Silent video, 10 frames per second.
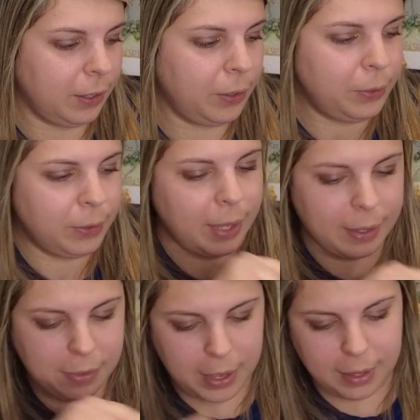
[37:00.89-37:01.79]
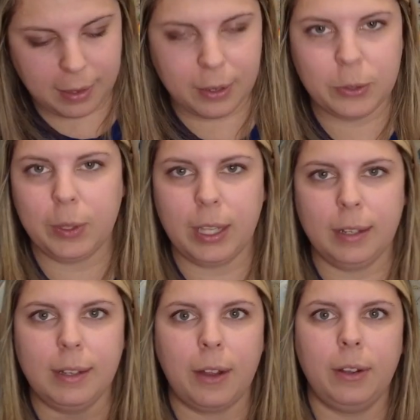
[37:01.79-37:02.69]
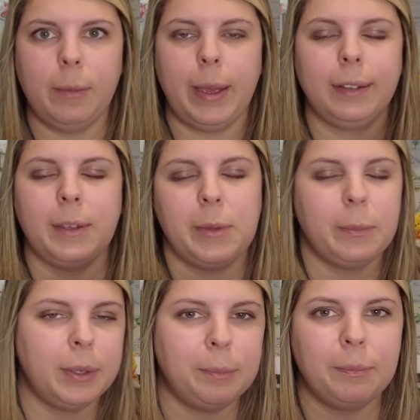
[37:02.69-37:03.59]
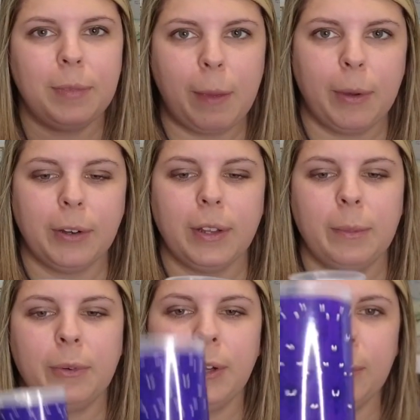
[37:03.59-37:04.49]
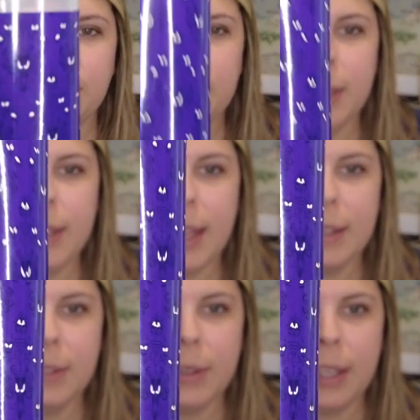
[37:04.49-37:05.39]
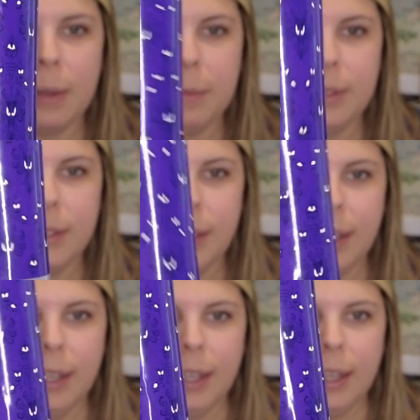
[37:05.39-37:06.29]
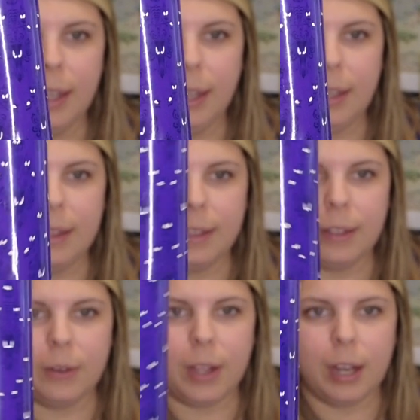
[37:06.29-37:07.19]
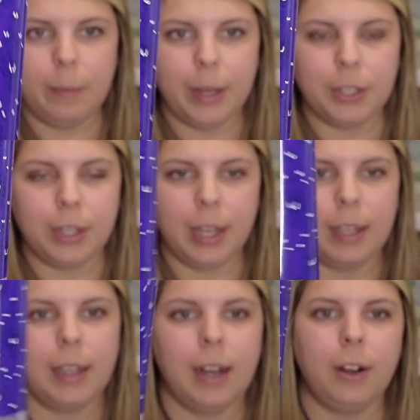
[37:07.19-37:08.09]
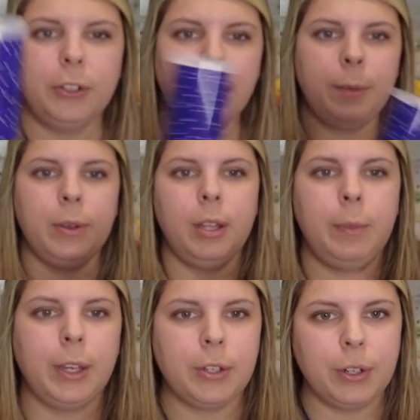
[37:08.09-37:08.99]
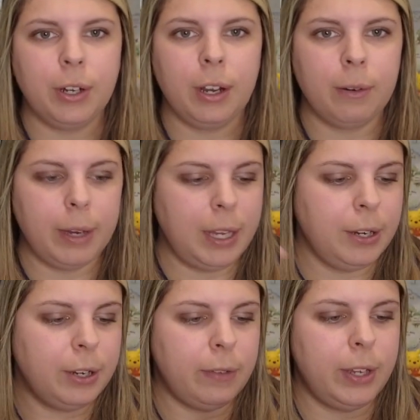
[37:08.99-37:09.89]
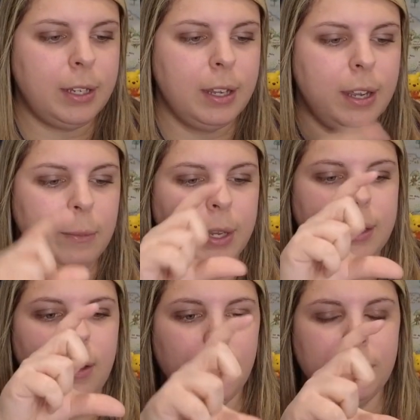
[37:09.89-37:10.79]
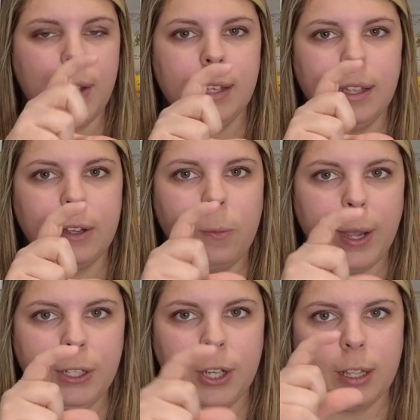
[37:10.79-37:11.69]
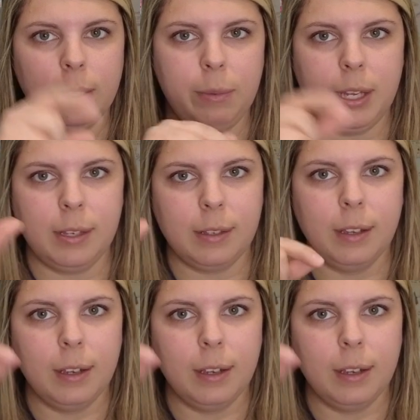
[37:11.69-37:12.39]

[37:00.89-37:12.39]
little like thing that goes with it is down in the back somewhere, but that part's not important. But yeah, so it comes in this little Haunted Mansion thing. Again, I'll try to put a picture right here of it, because it also has like a white chocolate piece